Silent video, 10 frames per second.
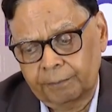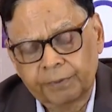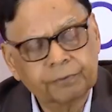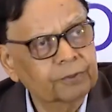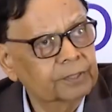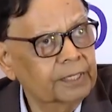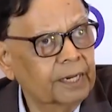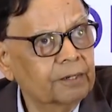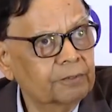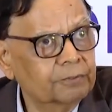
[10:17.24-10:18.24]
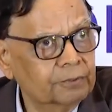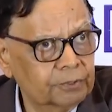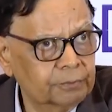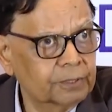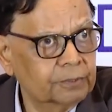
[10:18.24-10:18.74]
before the end of
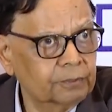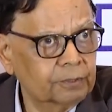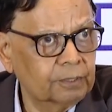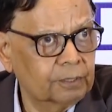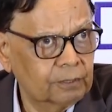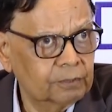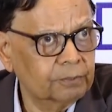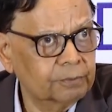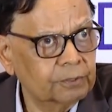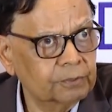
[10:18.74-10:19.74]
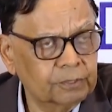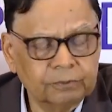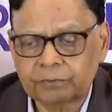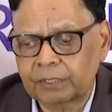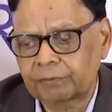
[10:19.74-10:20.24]
October
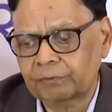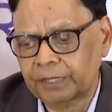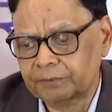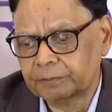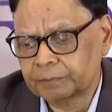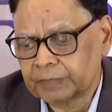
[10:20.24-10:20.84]
2025.